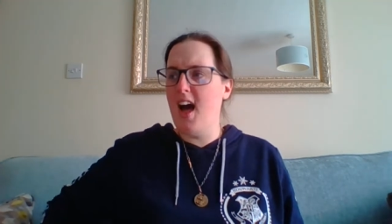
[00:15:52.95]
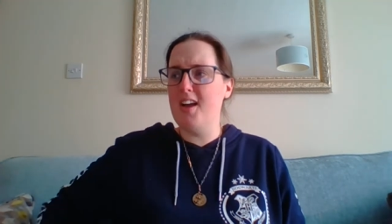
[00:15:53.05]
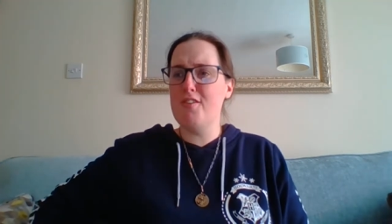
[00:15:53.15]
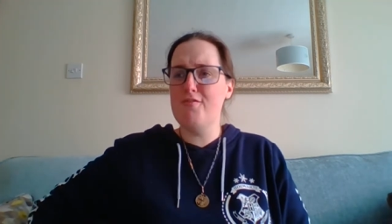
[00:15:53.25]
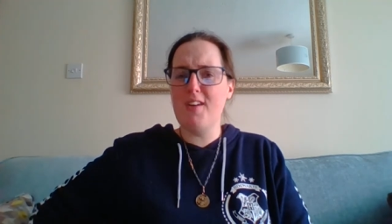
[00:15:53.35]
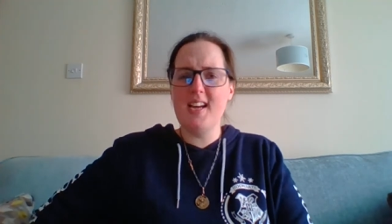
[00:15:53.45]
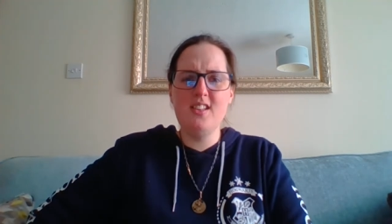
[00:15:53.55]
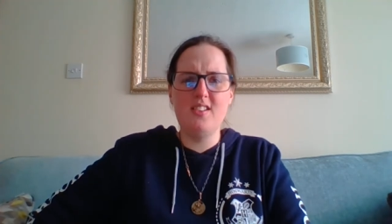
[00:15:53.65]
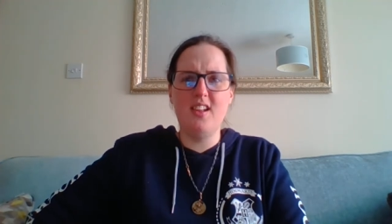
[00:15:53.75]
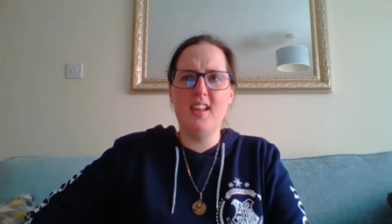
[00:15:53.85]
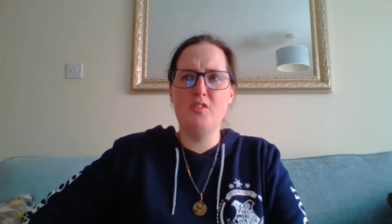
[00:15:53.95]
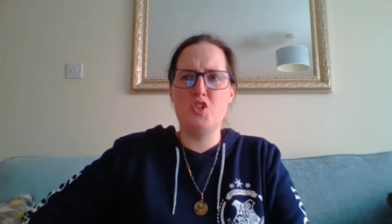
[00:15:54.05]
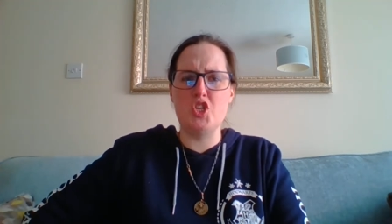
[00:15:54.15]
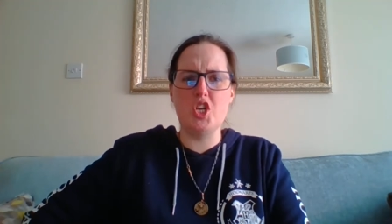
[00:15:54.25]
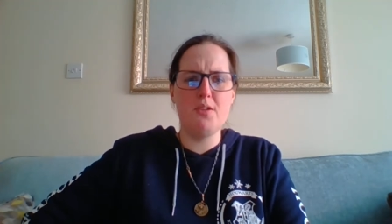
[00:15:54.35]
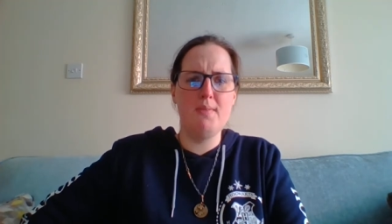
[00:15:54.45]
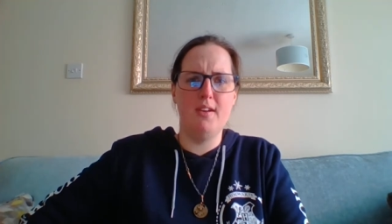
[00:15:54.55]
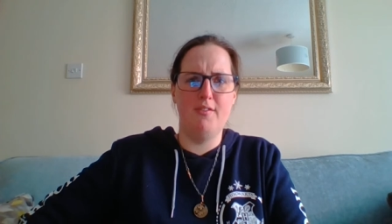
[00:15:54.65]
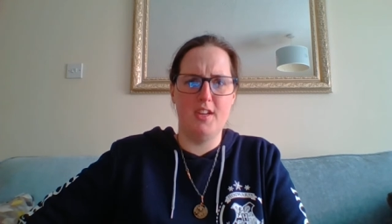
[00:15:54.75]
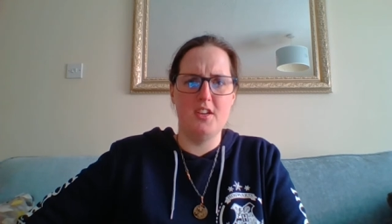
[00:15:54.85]
I could find like
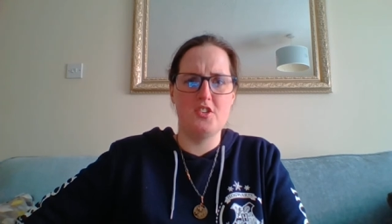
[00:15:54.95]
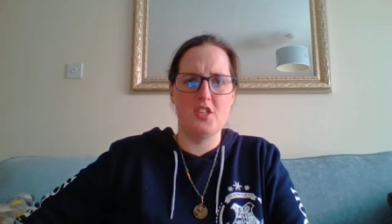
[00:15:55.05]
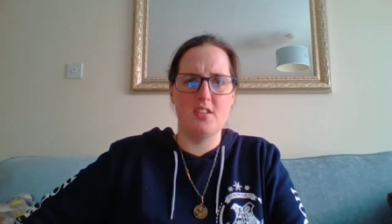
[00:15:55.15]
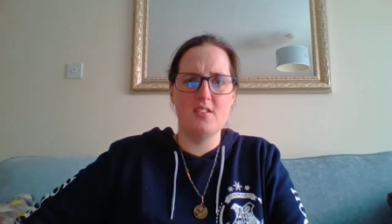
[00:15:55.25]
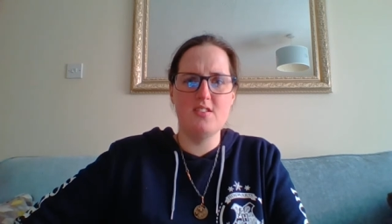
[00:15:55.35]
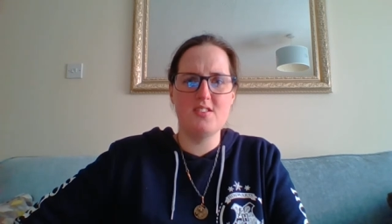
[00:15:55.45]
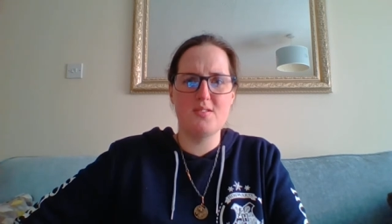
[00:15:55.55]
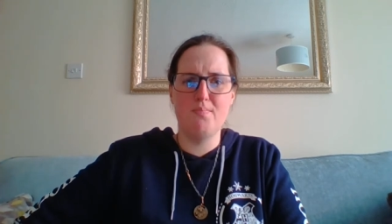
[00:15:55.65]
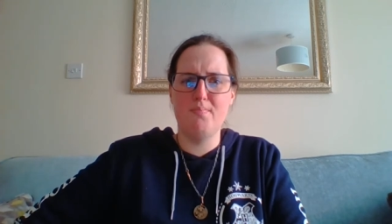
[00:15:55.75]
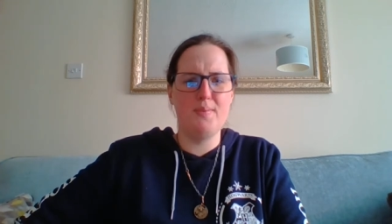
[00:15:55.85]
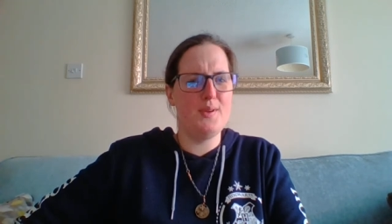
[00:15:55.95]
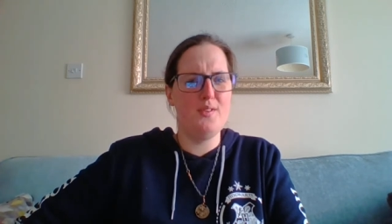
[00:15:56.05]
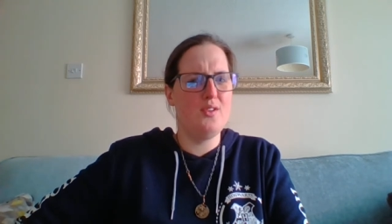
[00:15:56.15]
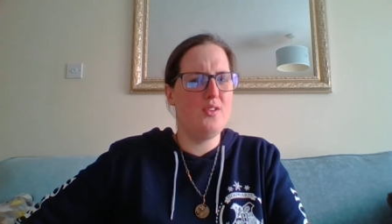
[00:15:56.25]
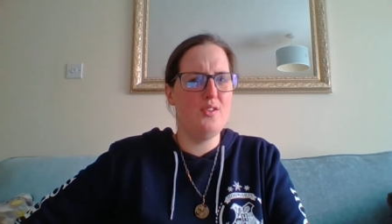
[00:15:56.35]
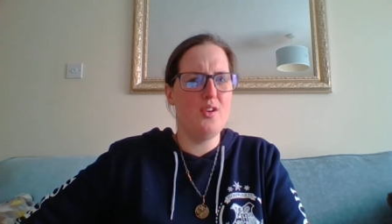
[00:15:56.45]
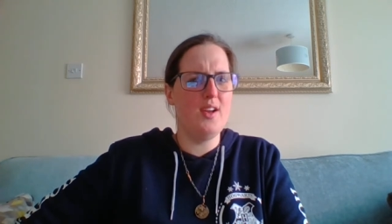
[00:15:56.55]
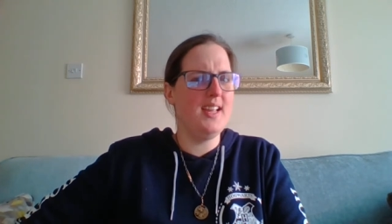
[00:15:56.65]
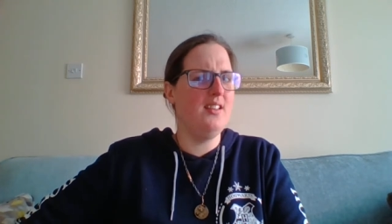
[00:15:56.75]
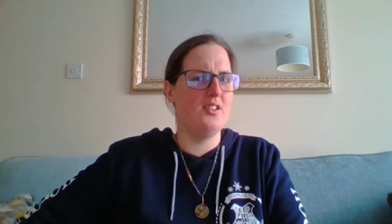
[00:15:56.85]
German versions, but not
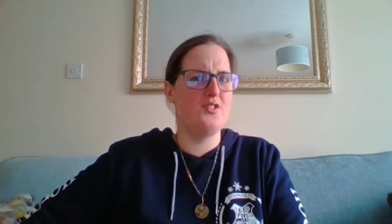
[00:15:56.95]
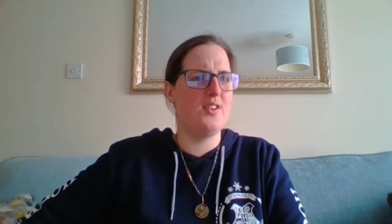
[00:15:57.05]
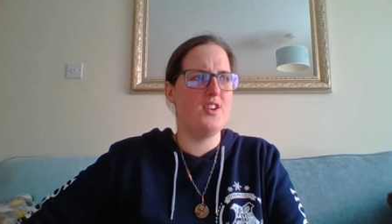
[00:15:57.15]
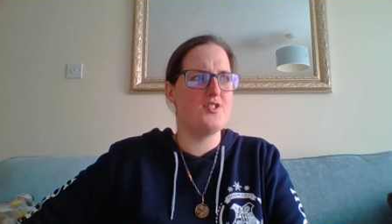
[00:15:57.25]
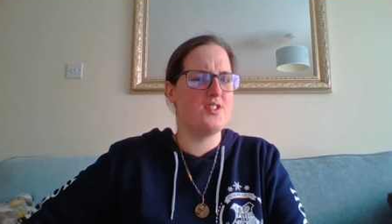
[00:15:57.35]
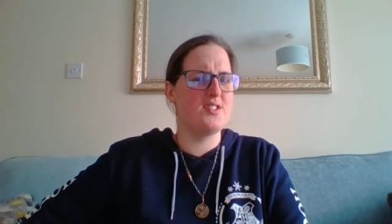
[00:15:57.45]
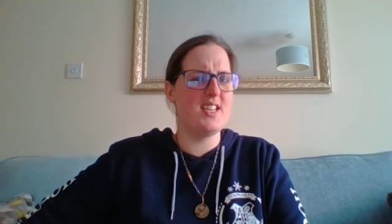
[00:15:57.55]
English versions.